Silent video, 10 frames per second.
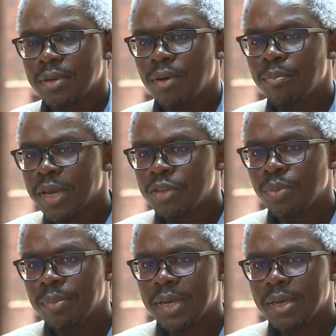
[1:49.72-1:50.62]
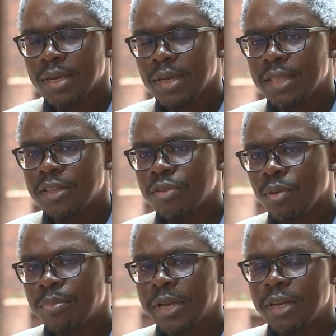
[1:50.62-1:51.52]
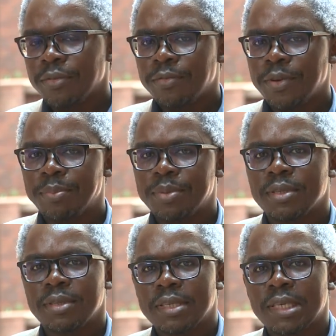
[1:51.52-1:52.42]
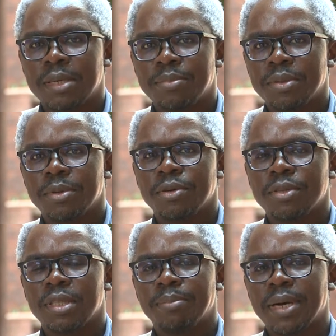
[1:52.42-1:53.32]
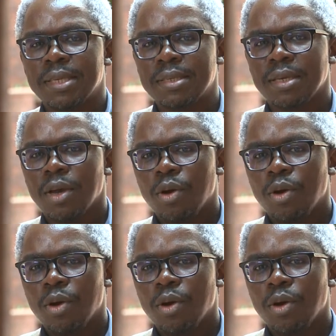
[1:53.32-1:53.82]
compared to women. And this completely flips the script, because in the past,